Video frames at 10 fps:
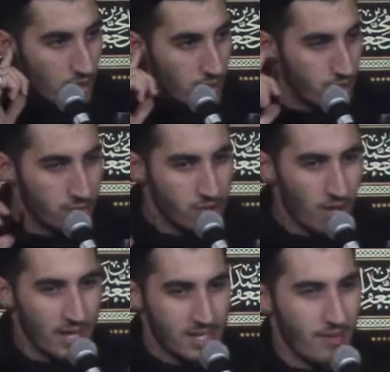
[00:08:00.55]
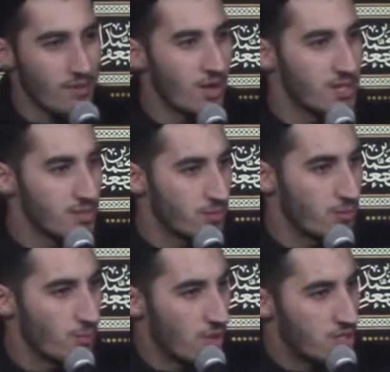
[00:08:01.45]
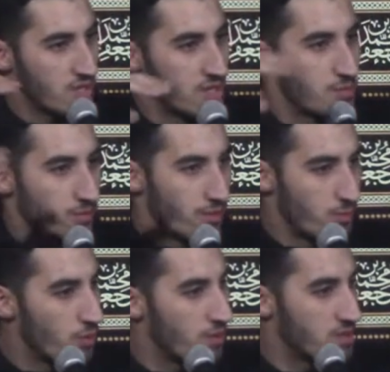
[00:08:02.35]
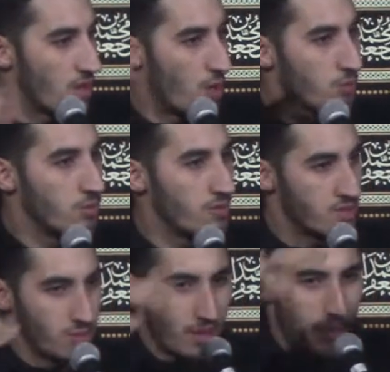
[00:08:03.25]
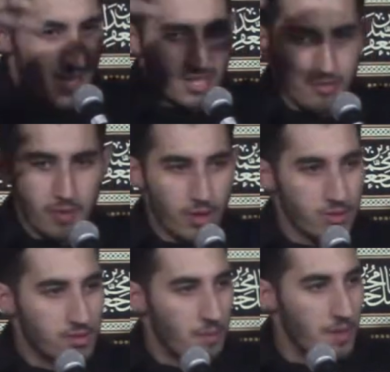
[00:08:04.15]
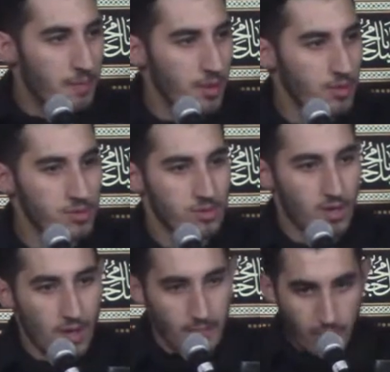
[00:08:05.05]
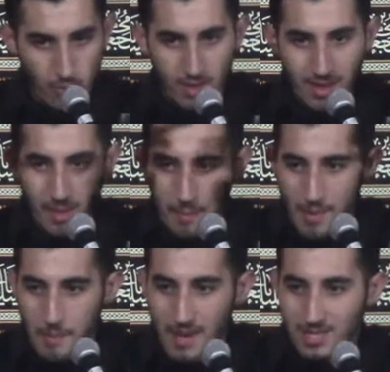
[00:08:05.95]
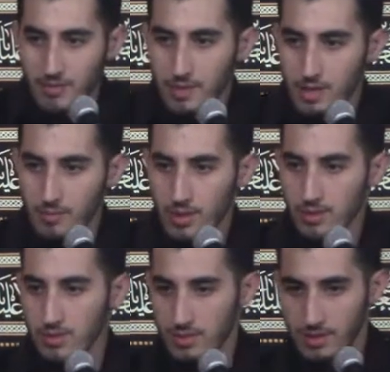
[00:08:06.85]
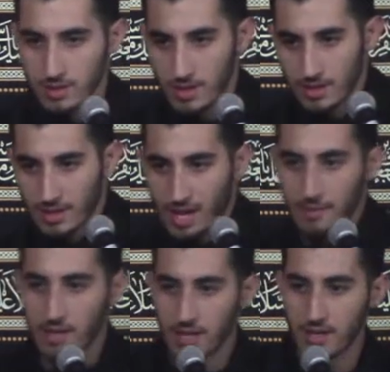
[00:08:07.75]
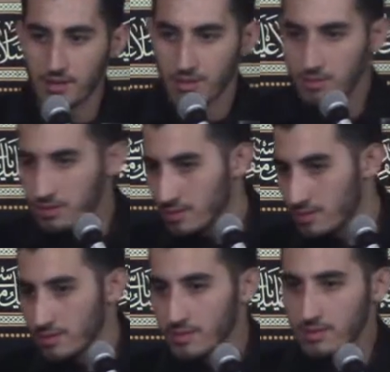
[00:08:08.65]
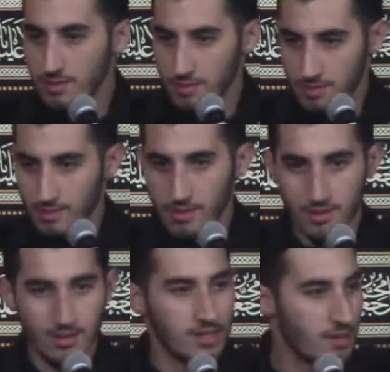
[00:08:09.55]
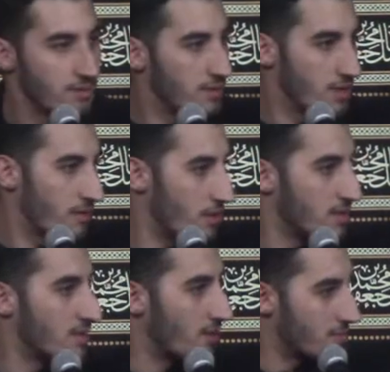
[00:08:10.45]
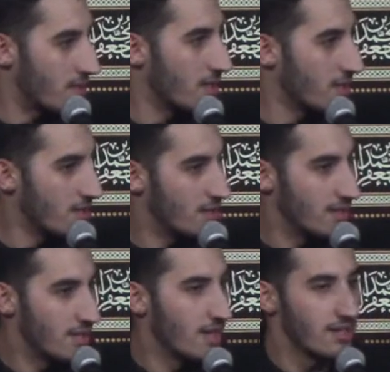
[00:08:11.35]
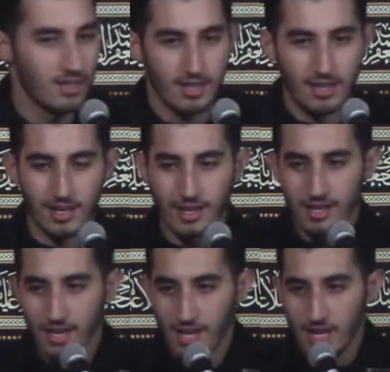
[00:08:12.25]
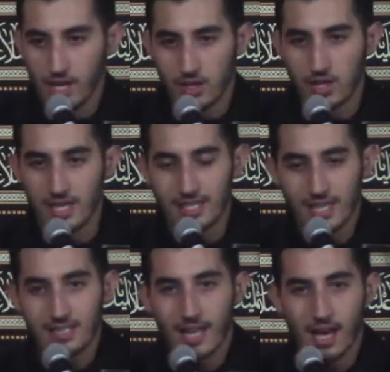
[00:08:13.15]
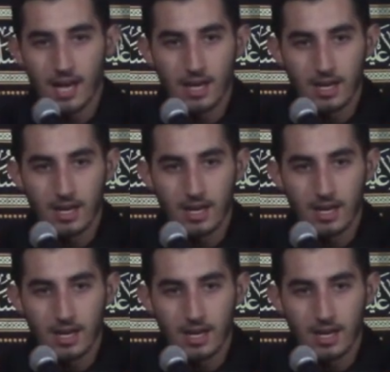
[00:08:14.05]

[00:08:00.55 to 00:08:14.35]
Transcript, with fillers: do, do you guys, have you ever guys watched these movies, the old movies with the massive bells, the big bells? with the massive metal bells, you know, that come and hit it and they are ding, ding. That, everyone understand what I'm saying? Yeah? Okay? So it says that